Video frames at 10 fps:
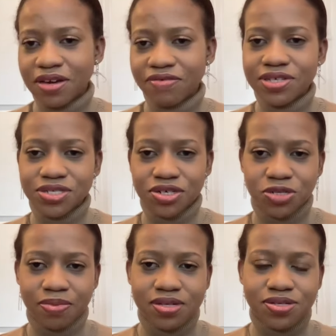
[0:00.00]
of my
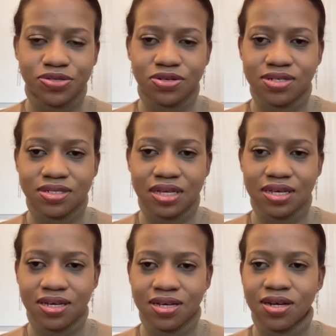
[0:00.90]
research mentors
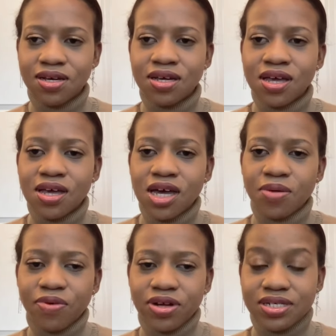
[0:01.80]
in
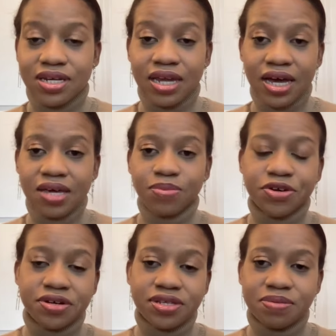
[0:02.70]
a project that I am
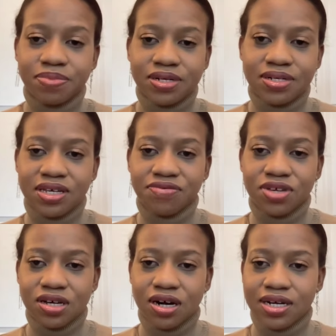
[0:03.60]
currently building
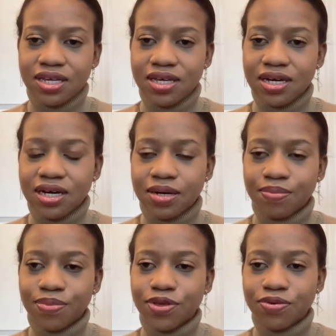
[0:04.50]
regarding
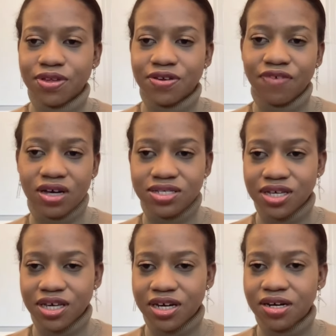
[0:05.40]
um, youth in
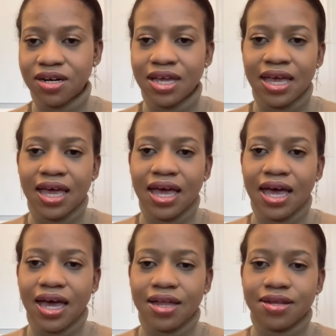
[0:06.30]
foster care
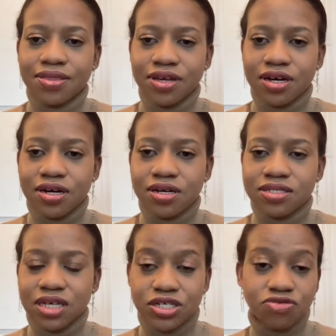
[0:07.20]
and their
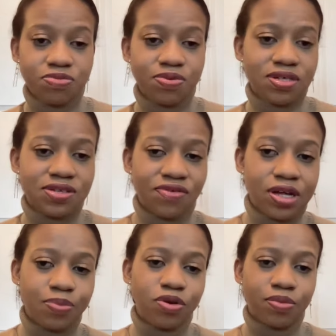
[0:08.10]
sexual reproductive
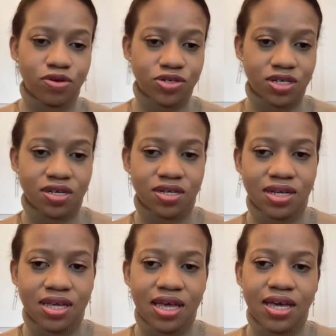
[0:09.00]
health promotion
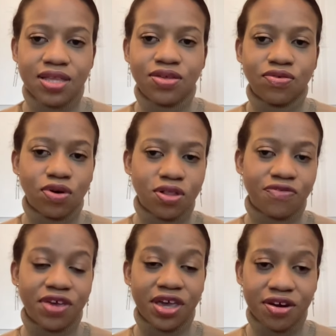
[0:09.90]
and the role
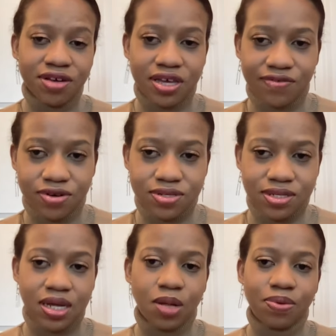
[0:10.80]
of caregivers
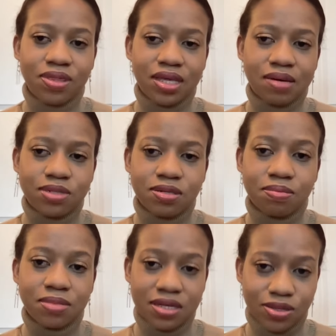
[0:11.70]
in helping them to
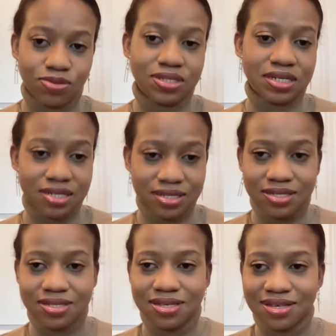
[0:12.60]
meet those
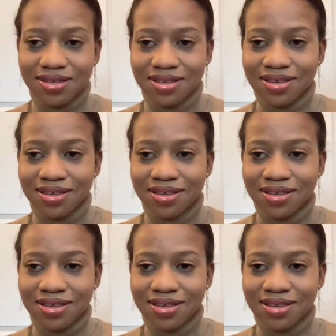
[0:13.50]
needs.